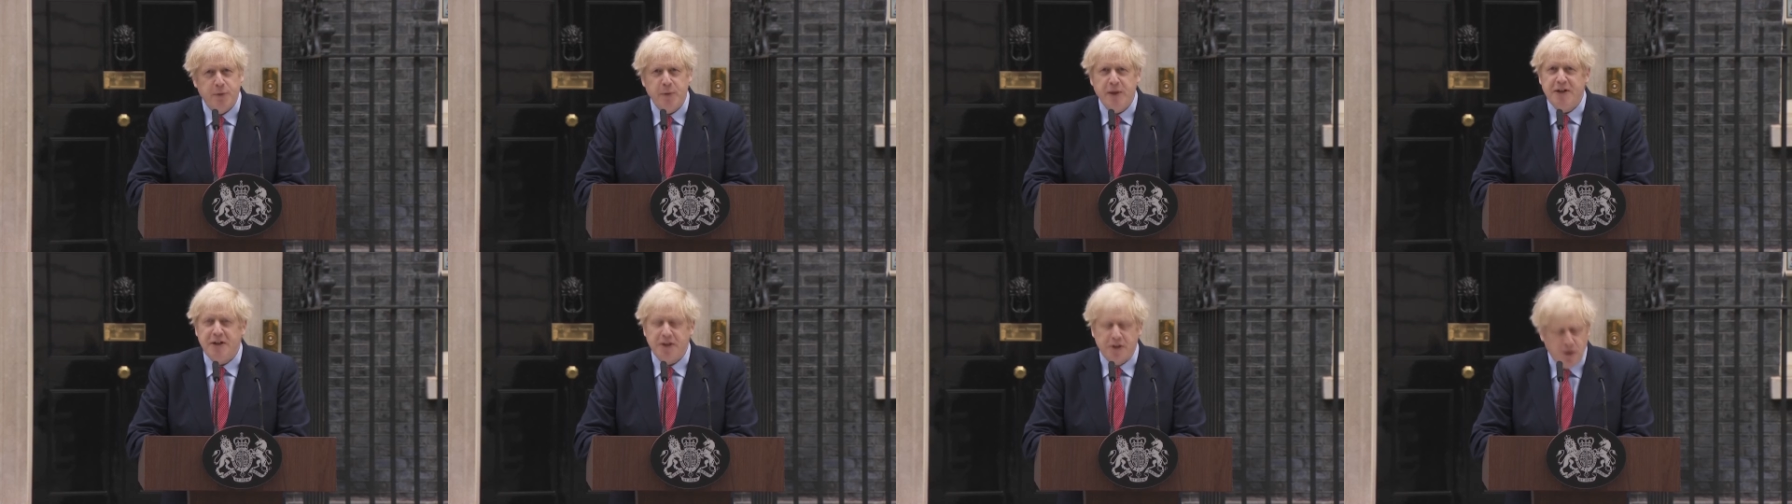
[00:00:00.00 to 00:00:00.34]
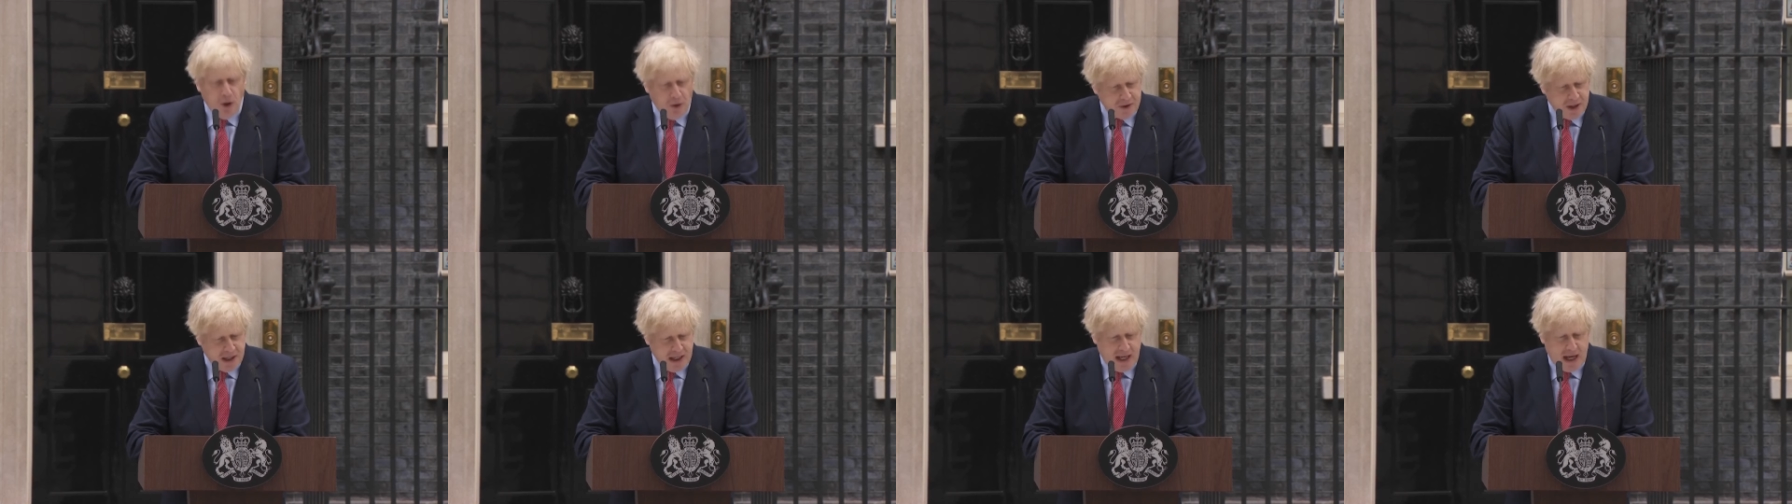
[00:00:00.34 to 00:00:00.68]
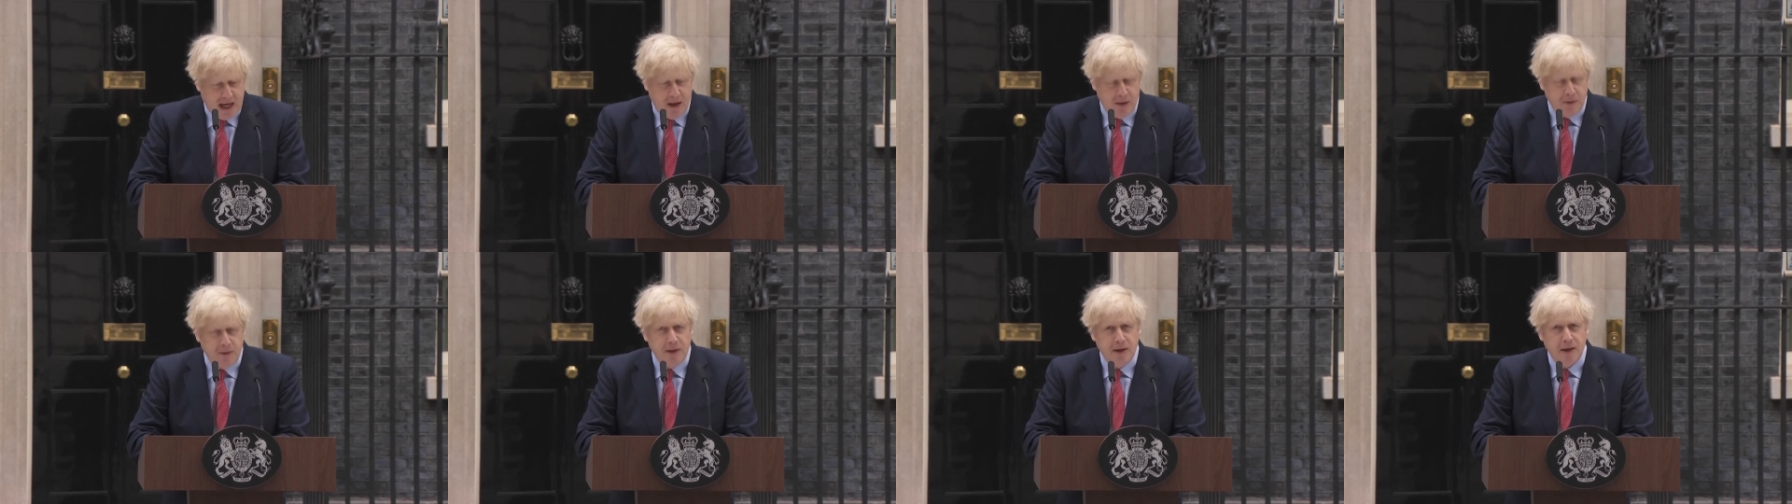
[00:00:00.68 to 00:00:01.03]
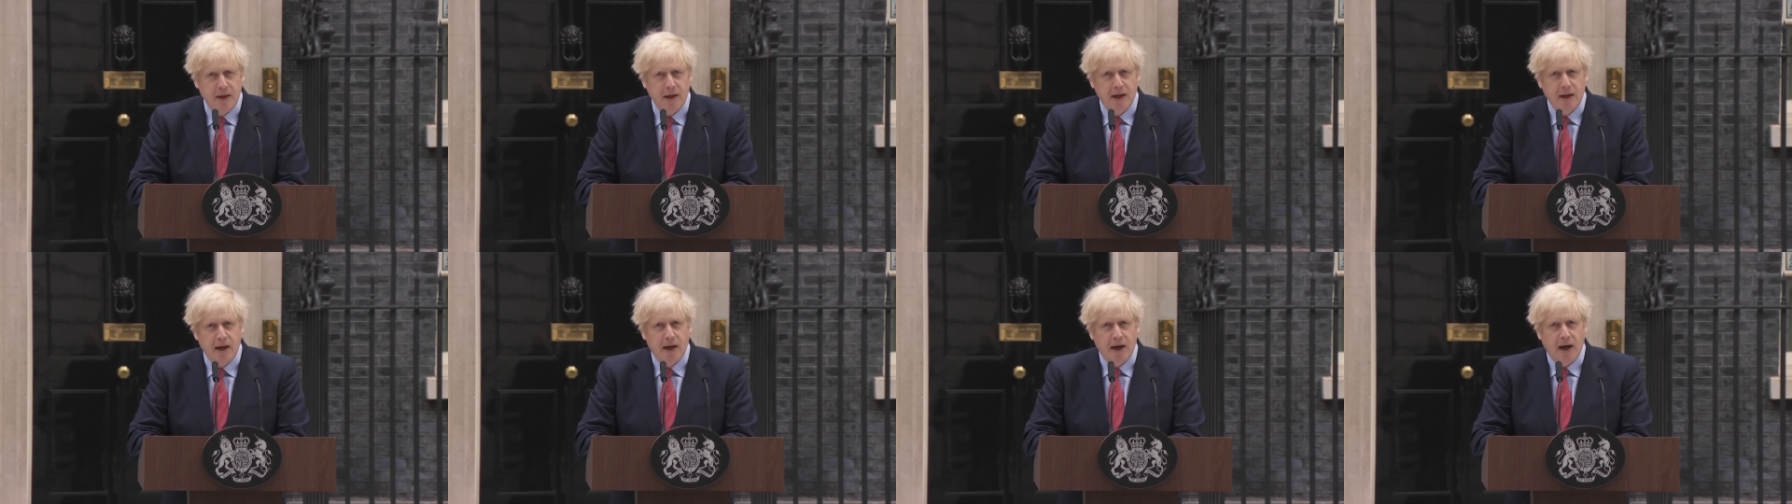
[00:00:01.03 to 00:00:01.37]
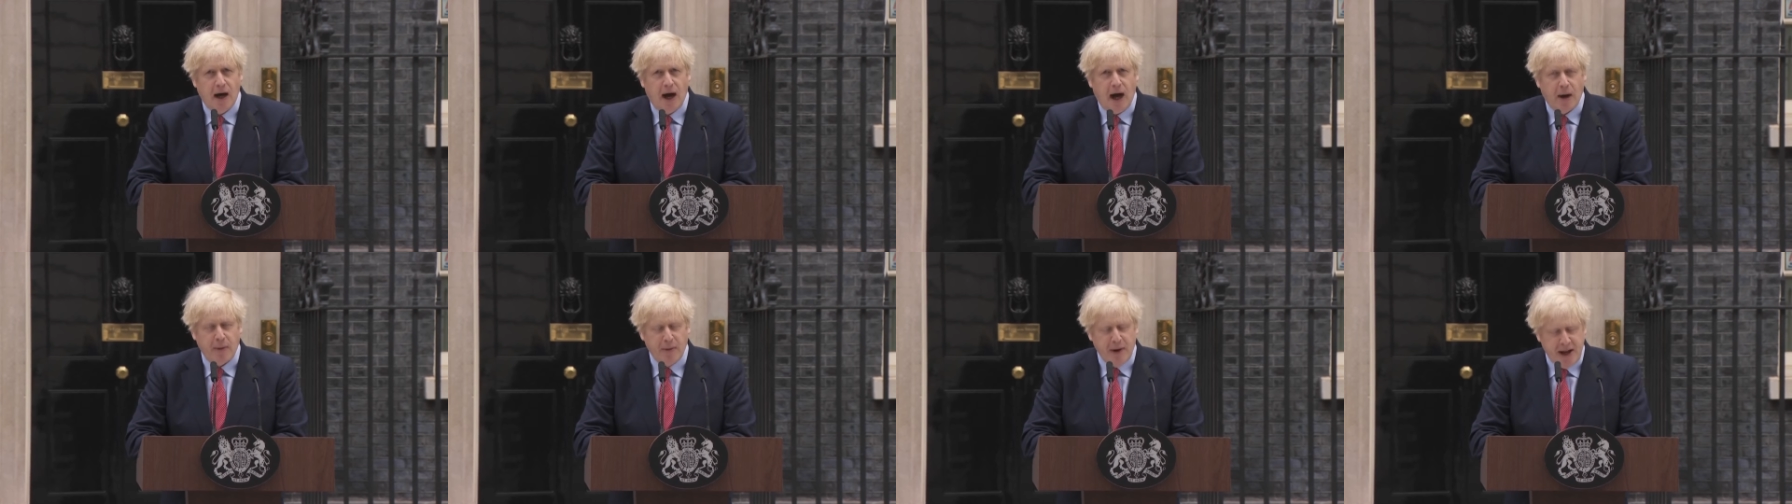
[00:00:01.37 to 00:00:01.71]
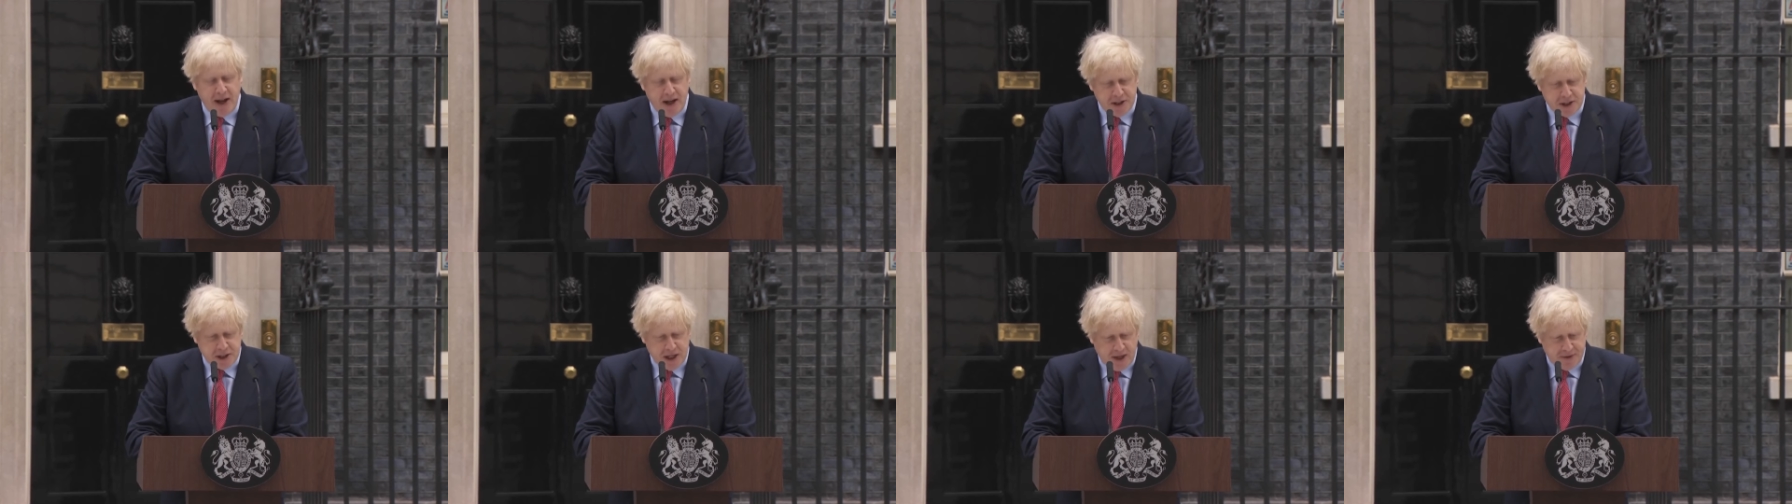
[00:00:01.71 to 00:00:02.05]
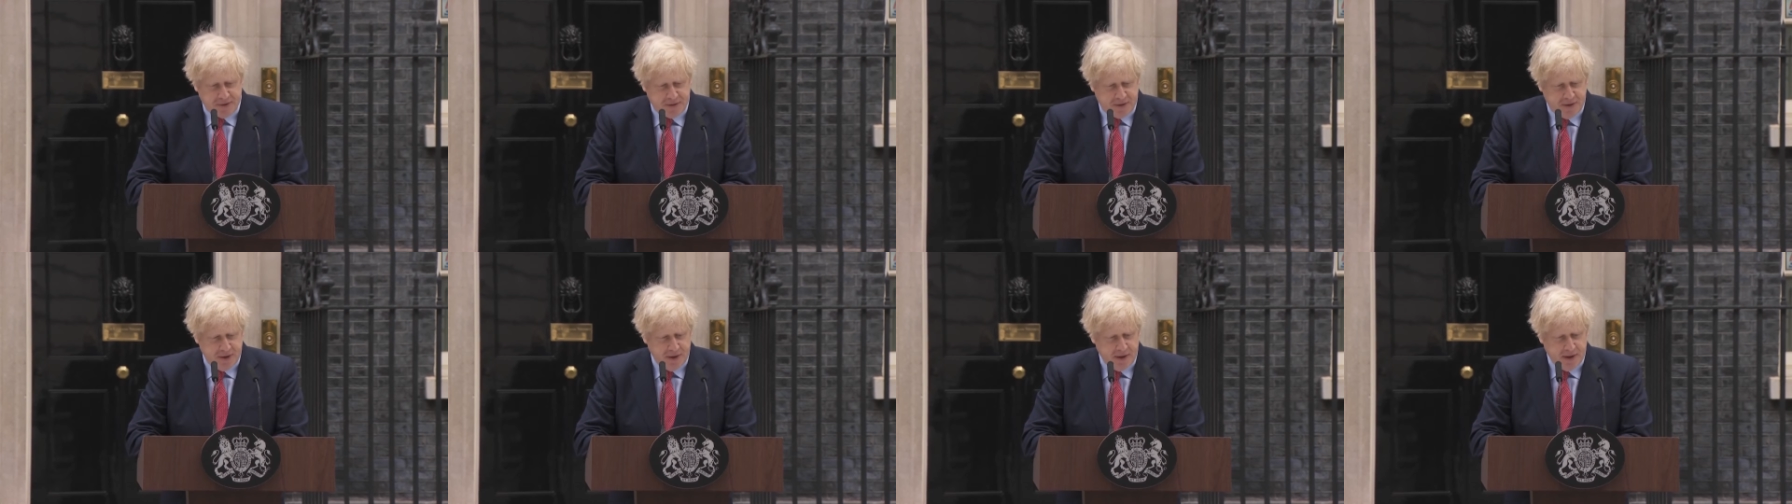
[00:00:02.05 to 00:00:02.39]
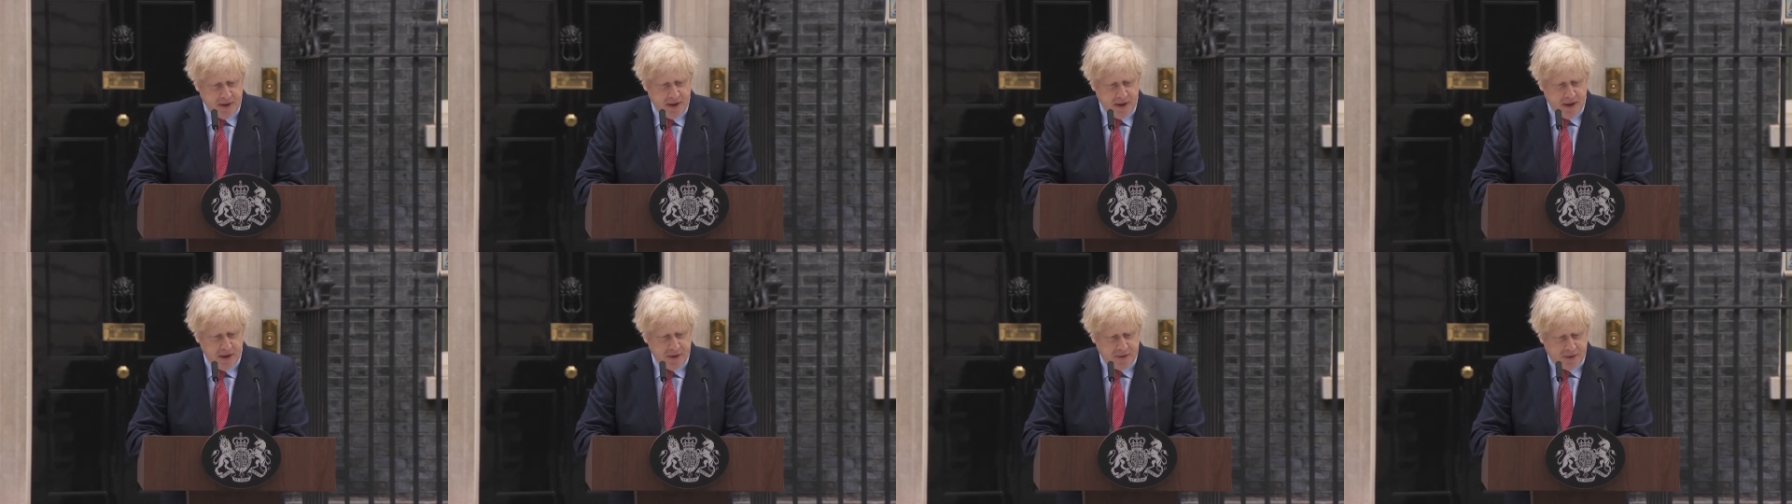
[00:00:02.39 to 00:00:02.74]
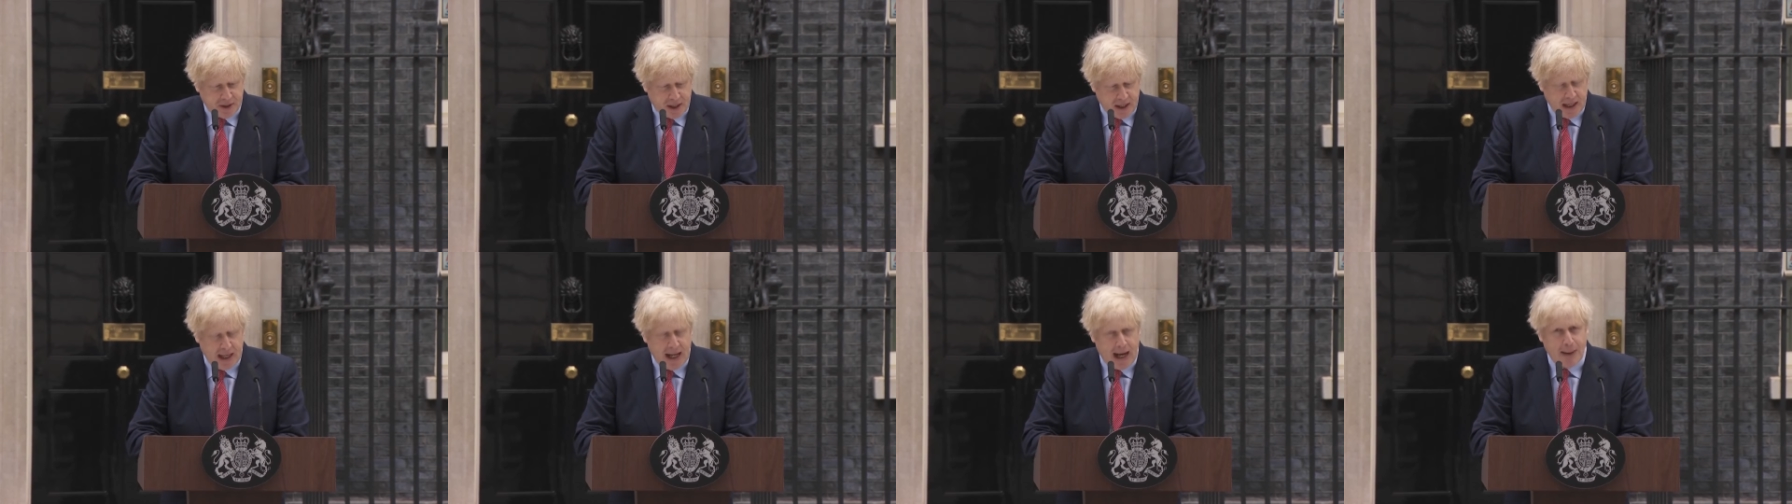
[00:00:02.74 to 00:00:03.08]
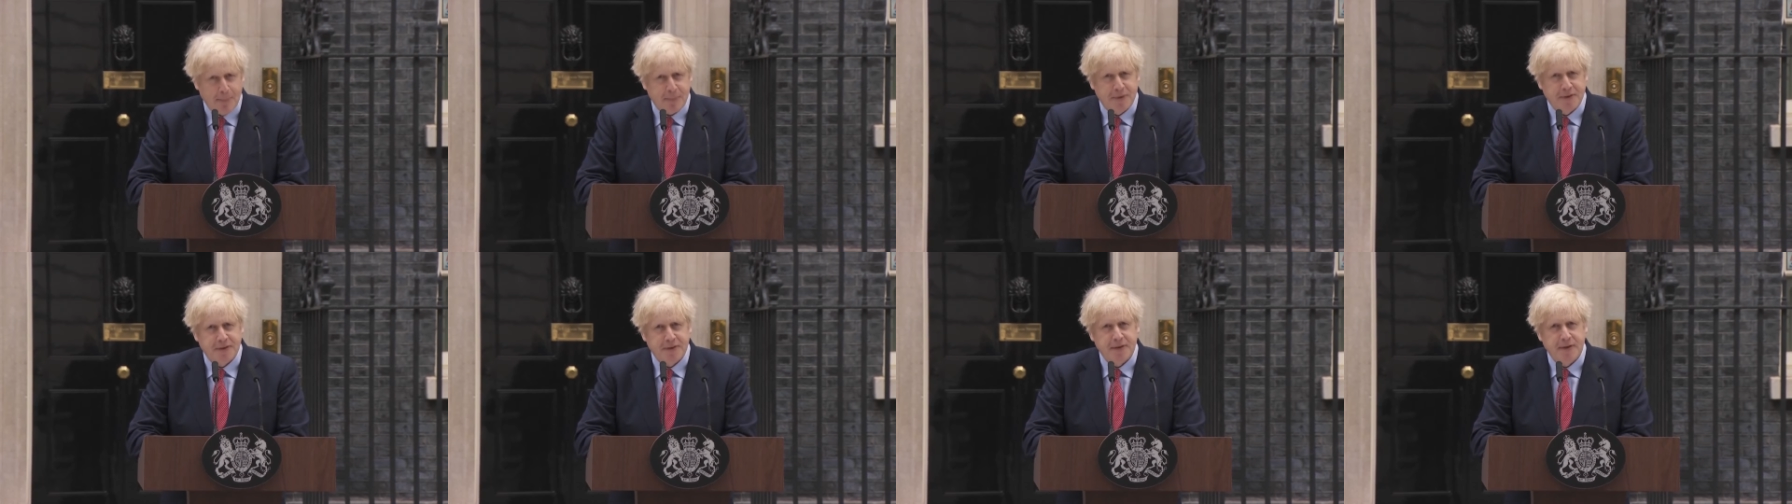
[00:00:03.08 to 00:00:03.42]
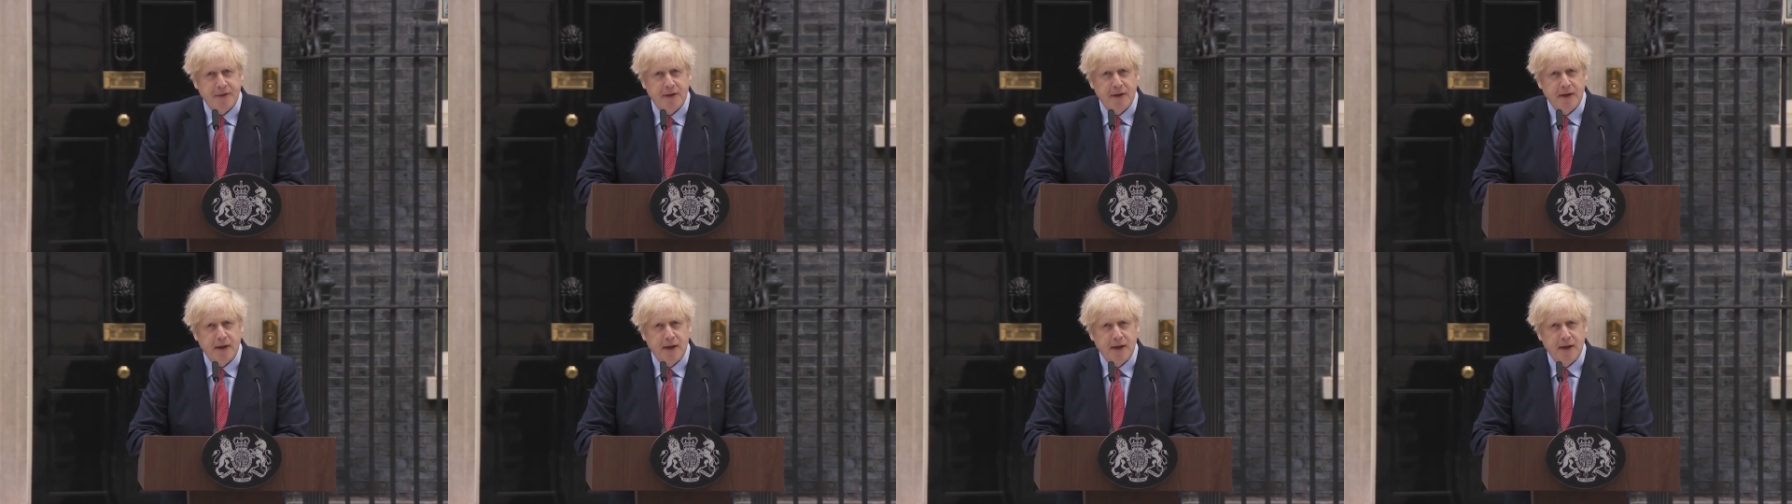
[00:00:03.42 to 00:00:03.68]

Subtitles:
We did not allow our NHS to collapse.